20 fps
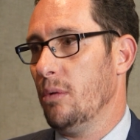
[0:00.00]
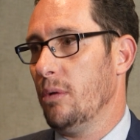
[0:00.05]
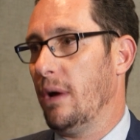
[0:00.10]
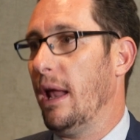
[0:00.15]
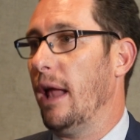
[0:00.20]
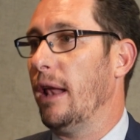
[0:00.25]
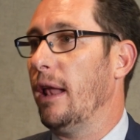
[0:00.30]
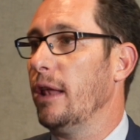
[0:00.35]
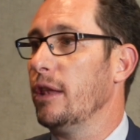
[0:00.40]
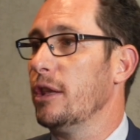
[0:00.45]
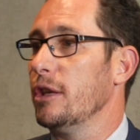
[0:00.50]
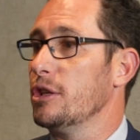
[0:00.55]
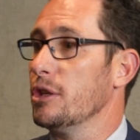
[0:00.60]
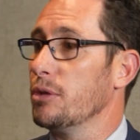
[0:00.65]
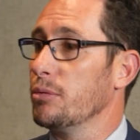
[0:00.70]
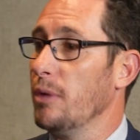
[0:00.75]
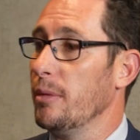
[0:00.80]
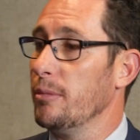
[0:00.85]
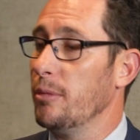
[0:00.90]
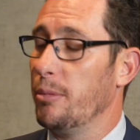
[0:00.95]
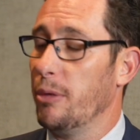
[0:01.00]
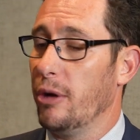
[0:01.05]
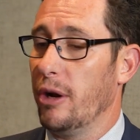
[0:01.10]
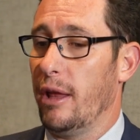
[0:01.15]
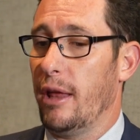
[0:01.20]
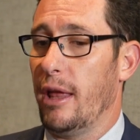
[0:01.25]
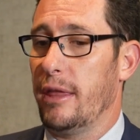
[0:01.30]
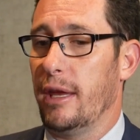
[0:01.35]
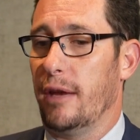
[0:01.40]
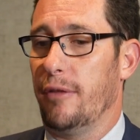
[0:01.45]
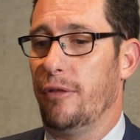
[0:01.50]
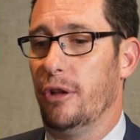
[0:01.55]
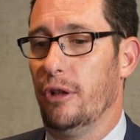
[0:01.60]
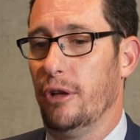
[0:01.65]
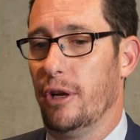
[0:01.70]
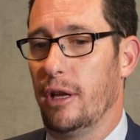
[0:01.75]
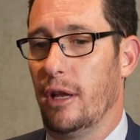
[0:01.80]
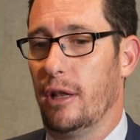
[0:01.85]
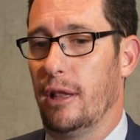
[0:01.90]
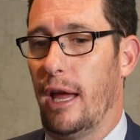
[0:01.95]
Well, and I, just one more point on that. I think if you
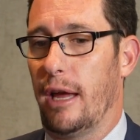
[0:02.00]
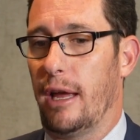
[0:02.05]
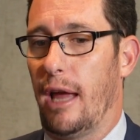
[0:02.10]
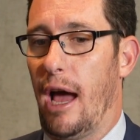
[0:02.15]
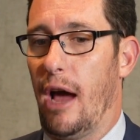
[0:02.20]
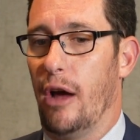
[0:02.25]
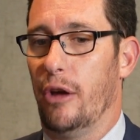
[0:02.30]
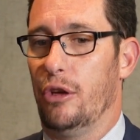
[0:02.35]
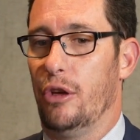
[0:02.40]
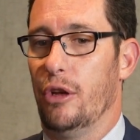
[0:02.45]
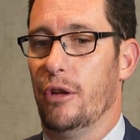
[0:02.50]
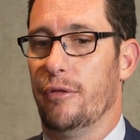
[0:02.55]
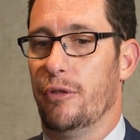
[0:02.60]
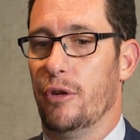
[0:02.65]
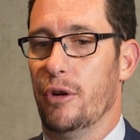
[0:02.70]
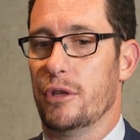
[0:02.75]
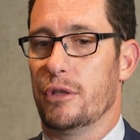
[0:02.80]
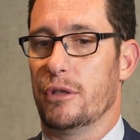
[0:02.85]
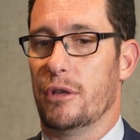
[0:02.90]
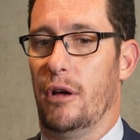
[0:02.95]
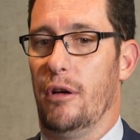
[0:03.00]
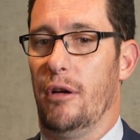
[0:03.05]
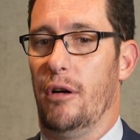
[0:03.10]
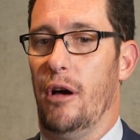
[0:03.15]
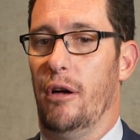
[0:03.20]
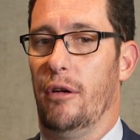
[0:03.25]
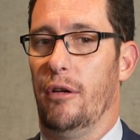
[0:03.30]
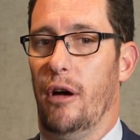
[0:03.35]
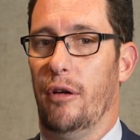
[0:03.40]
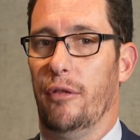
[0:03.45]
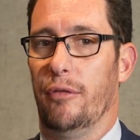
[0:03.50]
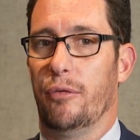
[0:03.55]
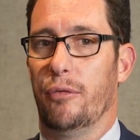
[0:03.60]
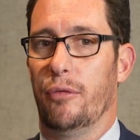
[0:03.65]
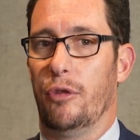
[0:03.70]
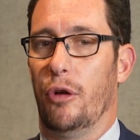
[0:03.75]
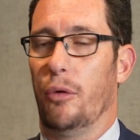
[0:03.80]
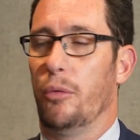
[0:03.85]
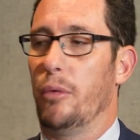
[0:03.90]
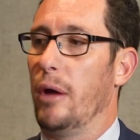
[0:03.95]
look at like our universe of, of, of
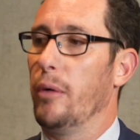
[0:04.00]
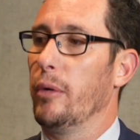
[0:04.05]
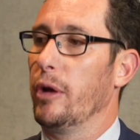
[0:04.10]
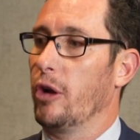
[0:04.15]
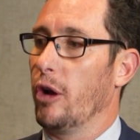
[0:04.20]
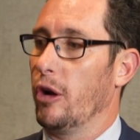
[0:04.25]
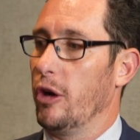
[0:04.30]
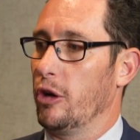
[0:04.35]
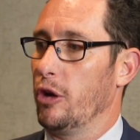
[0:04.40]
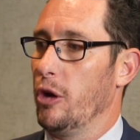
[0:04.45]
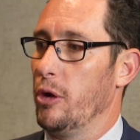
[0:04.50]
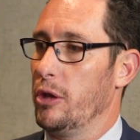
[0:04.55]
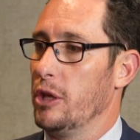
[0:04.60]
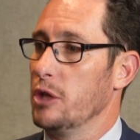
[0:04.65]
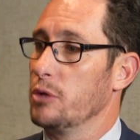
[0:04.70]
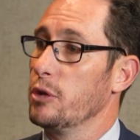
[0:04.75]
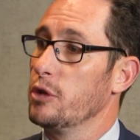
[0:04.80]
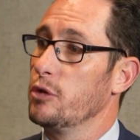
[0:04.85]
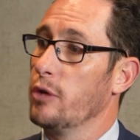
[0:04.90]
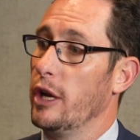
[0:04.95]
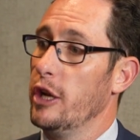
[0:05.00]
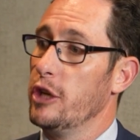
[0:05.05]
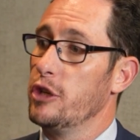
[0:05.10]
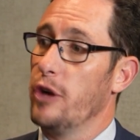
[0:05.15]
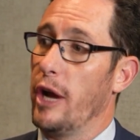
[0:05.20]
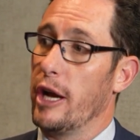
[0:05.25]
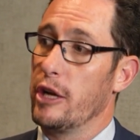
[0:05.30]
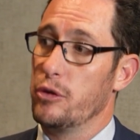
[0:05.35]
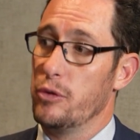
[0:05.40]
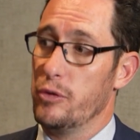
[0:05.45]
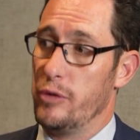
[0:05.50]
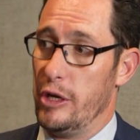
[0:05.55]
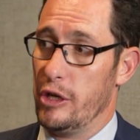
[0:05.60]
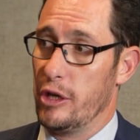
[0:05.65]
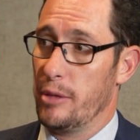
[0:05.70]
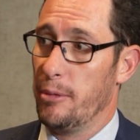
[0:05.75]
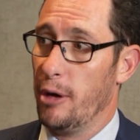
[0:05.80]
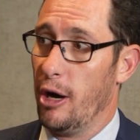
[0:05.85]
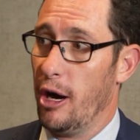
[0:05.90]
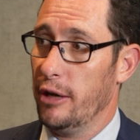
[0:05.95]
you know, where we're going to go with this, we're trying to attract
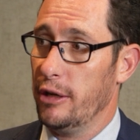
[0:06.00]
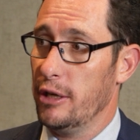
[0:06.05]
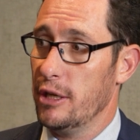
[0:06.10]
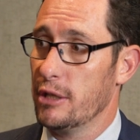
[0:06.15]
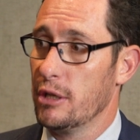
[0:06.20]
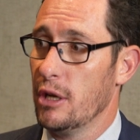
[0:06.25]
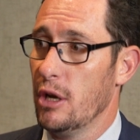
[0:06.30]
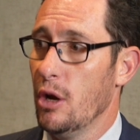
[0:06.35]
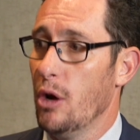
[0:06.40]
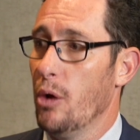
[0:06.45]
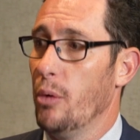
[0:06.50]
strategic partners.